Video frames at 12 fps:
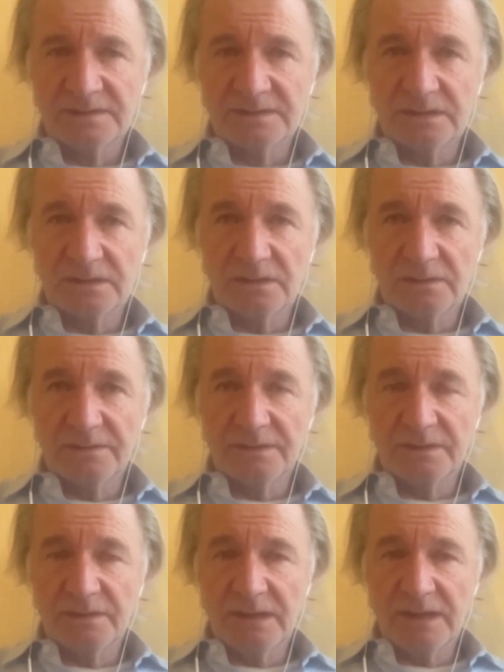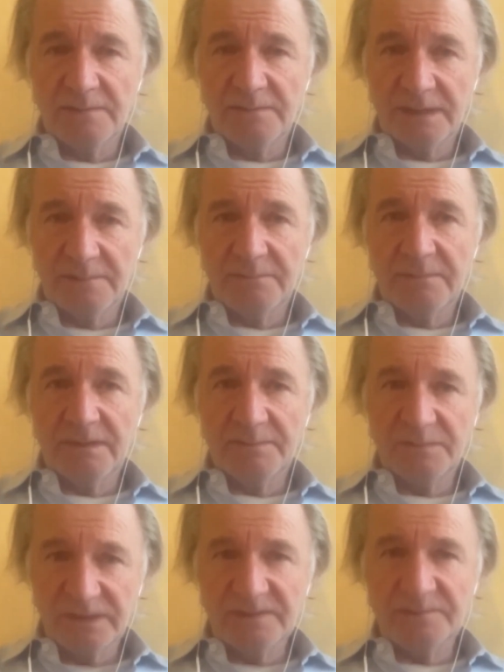So no,
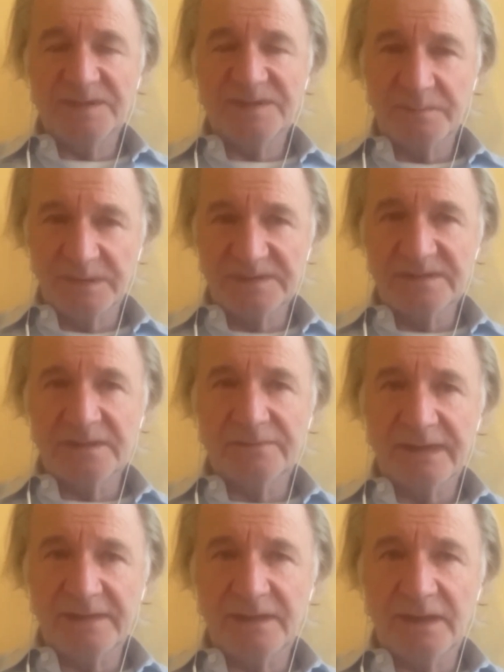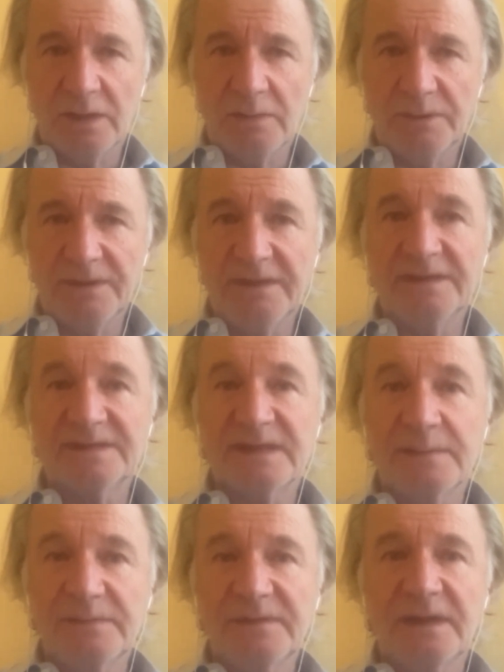I'm quite pessimistic right now, but at the
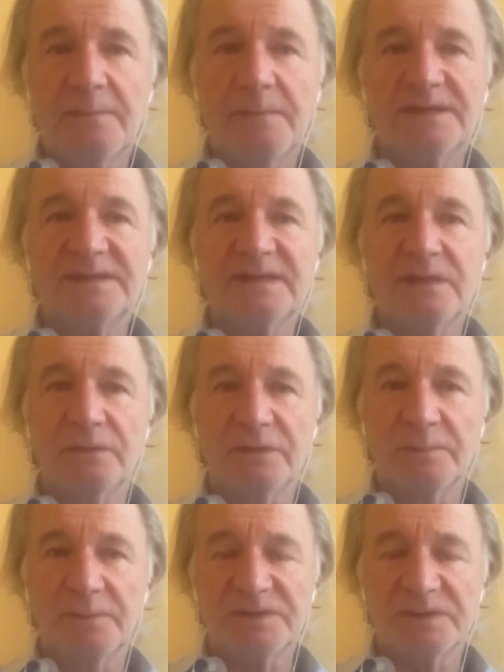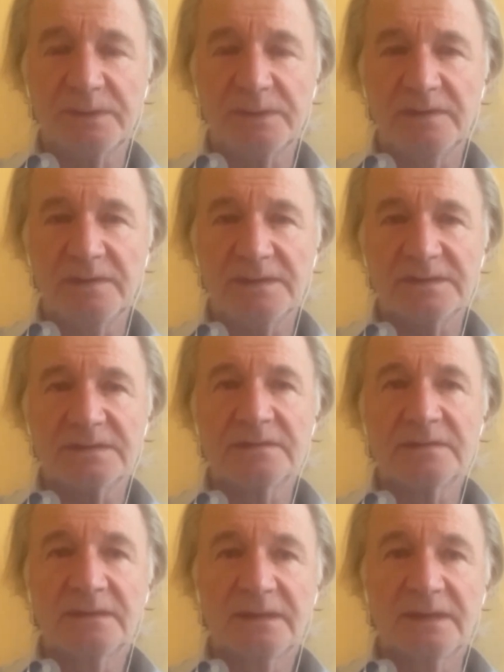same time, I see all the possibilities
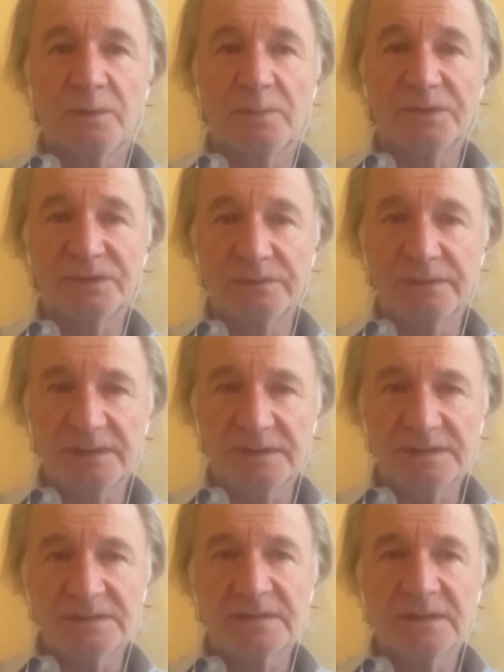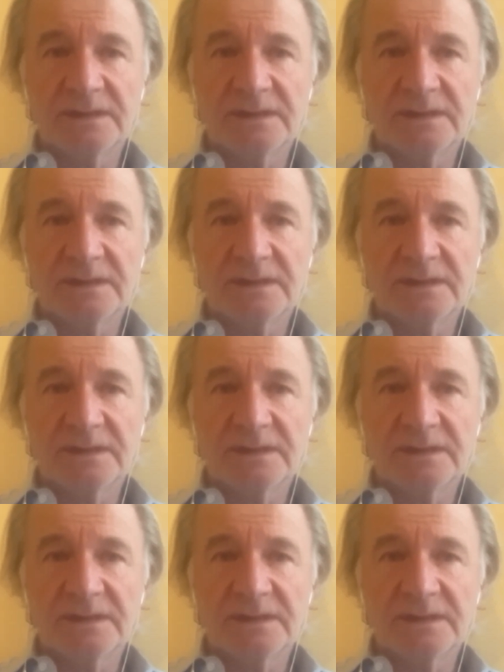and opportunities,